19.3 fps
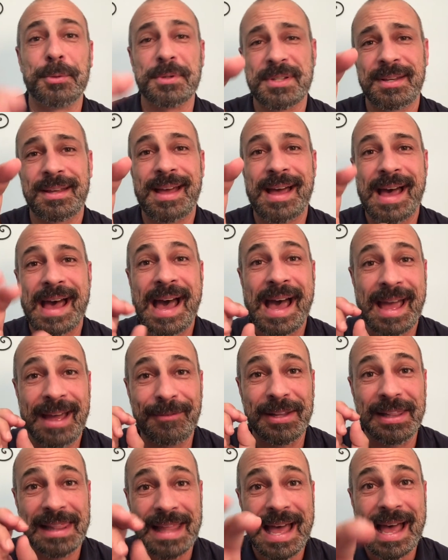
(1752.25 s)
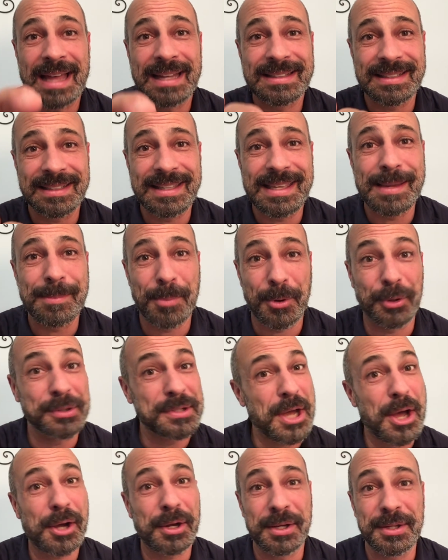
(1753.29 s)
words, I have a lot to keep on
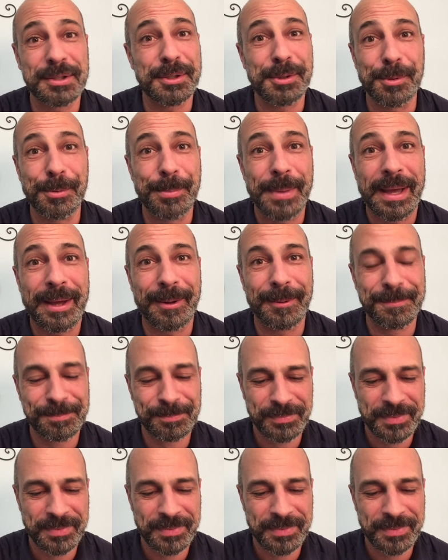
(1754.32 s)
talking to you about.